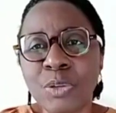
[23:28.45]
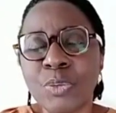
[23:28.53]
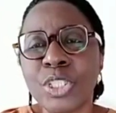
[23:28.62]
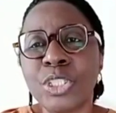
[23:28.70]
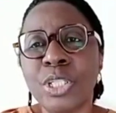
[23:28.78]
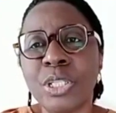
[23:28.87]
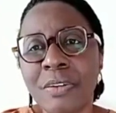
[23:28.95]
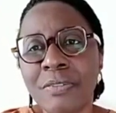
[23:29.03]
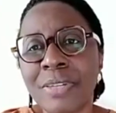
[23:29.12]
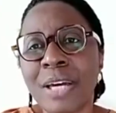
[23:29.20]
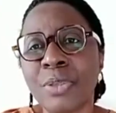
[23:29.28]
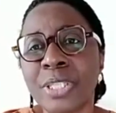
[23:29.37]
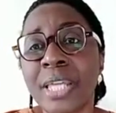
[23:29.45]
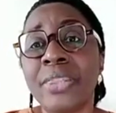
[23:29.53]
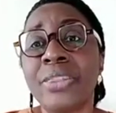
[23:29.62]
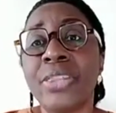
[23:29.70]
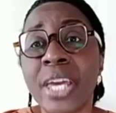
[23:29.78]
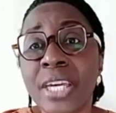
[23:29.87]
in a love language that
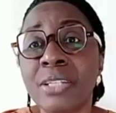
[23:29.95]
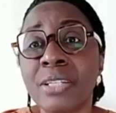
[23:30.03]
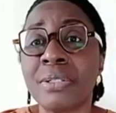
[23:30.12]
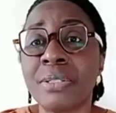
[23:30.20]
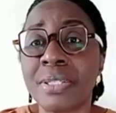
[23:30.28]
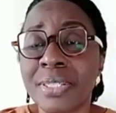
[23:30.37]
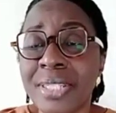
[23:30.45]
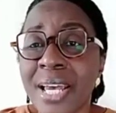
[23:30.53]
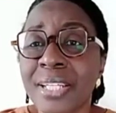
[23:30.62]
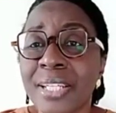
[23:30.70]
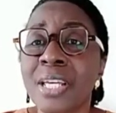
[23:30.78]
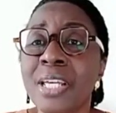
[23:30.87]
they can understand,